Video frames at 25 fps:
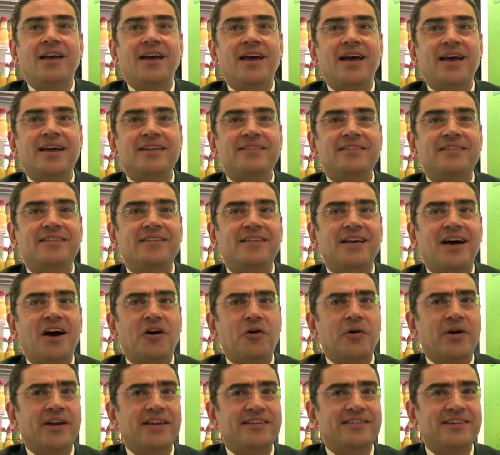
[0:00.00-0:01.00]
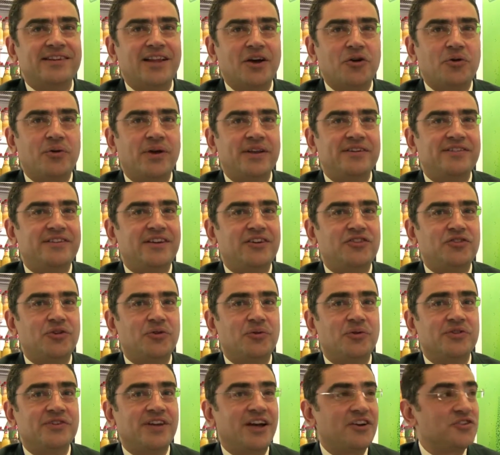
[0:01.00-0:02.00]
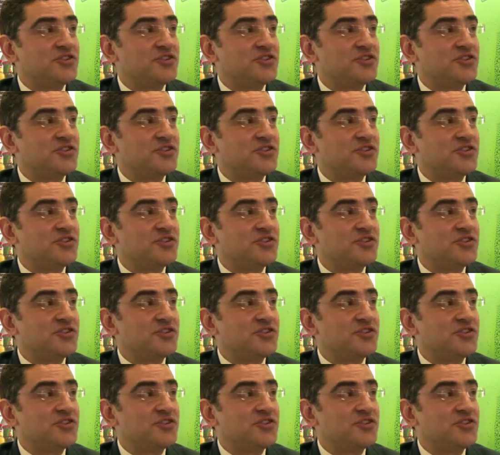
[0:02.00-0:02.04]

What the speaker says: And our recent acquisition was